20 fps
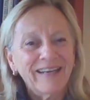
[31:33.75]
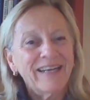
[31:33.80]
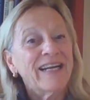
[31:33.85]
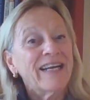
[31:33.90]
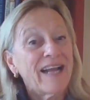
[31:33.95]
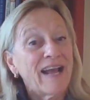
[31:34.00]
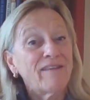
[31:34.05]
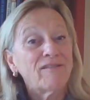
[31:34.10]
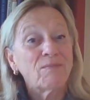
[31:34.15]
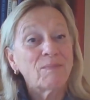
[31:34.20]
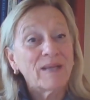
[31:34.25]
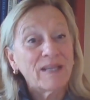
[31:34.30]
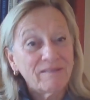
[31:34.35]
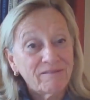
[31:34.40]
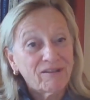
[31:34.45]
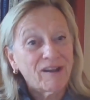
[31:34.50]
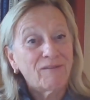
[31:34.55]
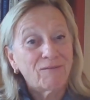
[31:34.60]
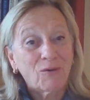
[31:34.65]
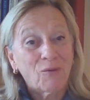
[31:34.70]
He'd ask me
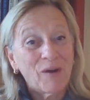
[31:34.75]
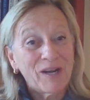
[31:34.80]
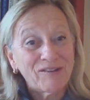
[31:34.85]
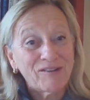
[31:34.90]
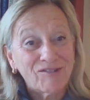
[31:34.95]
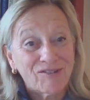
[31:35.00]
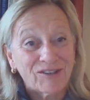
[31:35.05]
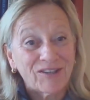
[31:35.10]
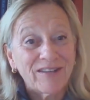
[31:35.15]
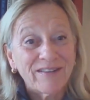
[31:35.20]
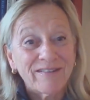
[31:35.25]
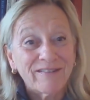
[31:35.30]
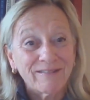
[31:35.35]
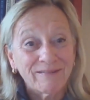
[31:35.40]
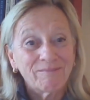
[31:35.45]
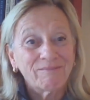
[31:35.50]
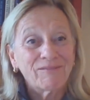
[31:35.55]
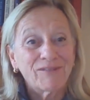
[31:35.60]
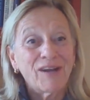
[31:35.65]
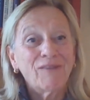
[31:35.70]
tough questions.
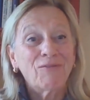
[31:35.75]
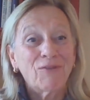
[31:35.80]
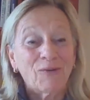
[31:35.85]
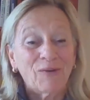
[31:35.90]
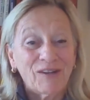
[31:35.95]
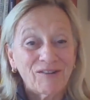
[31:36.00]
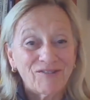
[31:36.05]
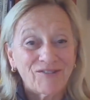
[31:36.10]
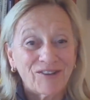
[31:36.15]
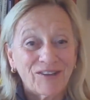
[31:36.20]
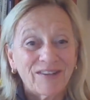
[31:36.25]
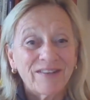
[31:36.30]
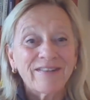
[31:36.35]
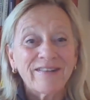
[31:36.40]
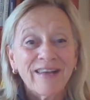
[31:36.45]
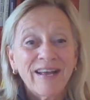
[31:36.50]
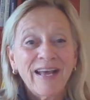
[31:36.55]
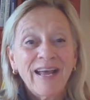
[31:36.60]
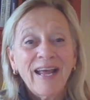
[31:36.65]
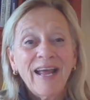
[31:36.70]

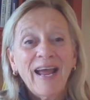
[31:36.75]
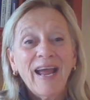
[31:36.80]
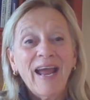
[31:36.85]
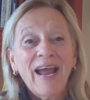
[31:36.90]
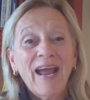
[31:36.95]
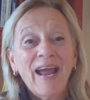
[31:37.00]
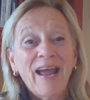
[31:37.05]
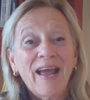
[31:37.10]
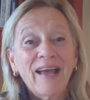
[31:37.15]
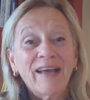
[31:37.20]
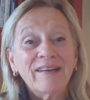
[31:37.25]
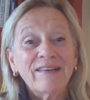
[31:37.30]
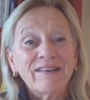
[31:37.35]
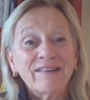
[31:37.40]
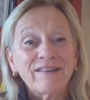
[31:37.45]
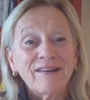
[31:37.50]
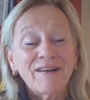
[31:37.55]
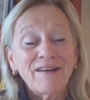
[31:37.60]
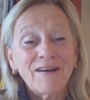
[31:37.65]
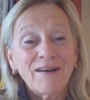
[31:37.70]

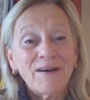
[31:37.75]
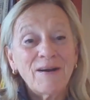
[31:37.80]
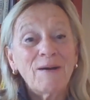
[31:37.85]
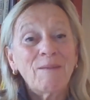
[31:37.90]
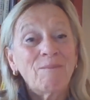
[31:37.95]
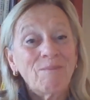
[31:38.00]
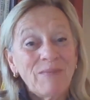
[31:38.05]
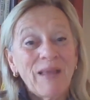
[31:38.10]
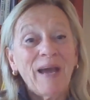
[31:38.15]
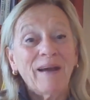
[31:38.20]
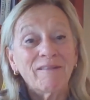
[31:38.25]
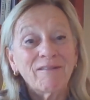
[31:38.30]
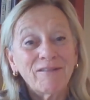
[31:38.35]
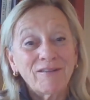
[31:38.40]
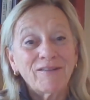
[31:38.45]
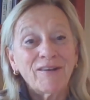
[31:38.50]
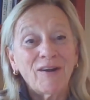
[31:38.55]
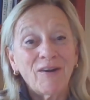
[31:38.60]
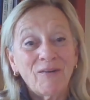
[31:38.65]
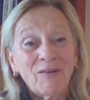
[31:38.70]
And, yeah,
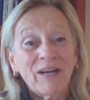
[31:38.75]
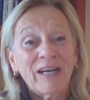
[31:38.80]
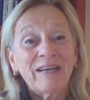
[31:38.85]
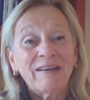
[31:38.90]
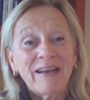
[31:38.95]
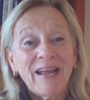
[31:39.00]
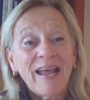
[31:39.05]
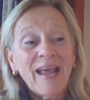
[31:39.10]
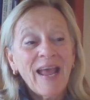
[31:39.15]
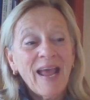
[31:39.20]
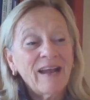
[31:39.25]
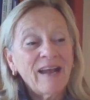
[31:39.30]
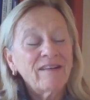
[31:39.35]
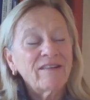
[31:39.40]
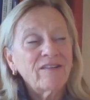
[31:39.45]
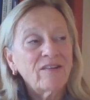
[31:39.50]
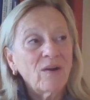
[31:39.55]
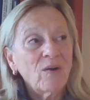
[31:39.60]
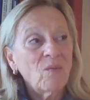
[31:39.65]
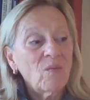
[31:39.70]
so
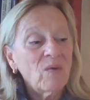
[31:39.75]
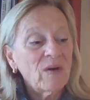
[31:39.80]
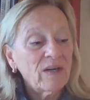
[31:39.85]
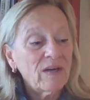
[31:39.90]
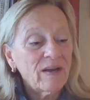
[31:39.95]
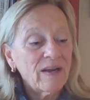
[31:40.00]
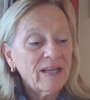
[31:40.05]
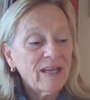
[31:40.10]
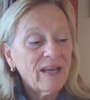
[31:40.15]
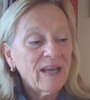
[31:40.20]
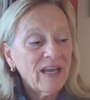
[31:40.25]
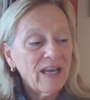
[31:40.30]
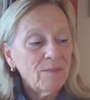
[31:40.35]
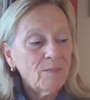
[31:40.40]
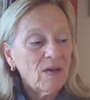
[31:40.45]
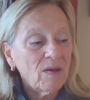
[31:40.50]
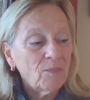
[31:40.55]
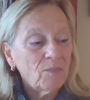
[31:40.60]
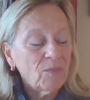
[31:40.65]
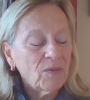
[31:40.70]
when I
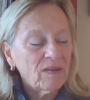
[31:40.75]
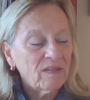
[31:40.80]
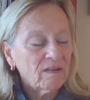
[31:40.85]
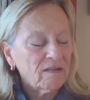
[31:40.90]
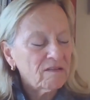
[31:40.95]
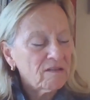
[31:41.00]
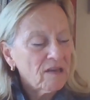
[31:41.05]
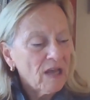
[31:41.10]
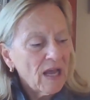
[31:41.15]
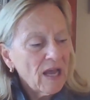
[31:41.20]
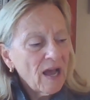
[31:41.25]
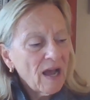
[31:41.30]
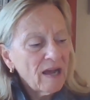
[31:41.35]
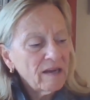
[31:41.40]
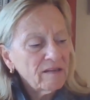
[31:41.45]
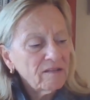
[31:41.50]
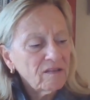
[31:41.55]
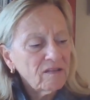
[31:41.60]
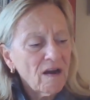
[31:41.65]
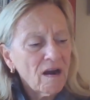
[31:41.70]
came up with this,
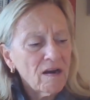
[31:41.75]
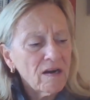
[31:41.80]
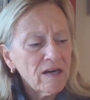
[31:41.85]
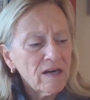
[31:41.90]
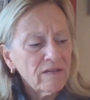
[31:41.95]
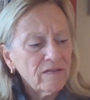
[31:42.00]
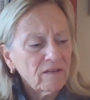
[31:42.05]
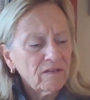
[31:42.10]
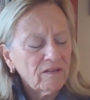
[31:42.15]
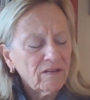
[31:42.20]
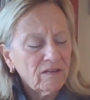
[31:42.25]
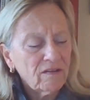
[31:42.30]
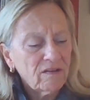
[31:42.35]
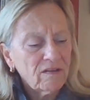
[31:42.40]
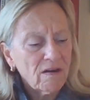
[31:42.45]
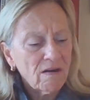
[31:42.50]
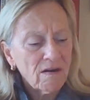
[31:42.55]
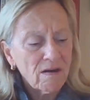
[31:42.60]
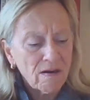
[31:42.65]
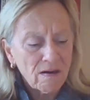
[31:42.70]
I started the
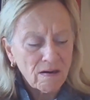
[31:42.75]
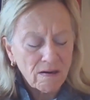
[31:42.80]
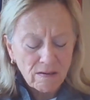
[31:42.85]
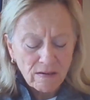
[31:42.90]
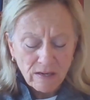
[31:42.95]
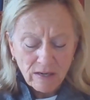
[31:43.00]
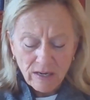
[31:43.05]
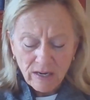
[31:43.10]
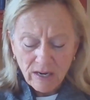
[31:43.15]
star.